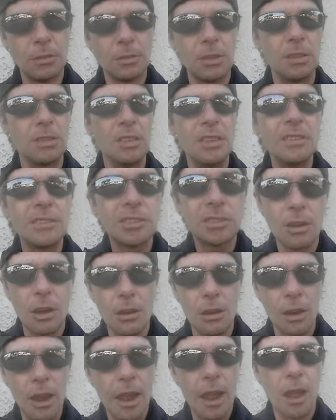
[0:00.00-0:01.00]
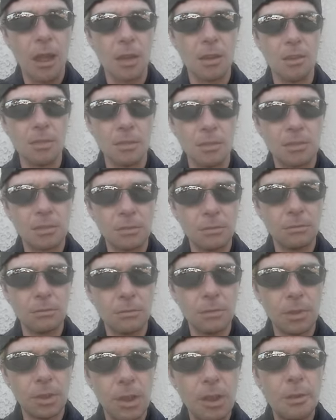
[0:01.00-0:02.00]
that this song has
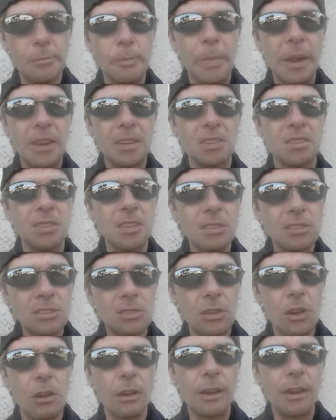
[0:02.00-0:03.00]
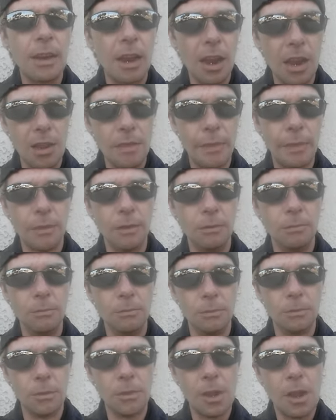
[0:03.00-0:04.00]
makes this song an
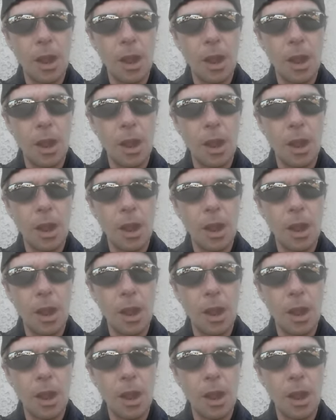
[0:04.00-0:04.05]
anthem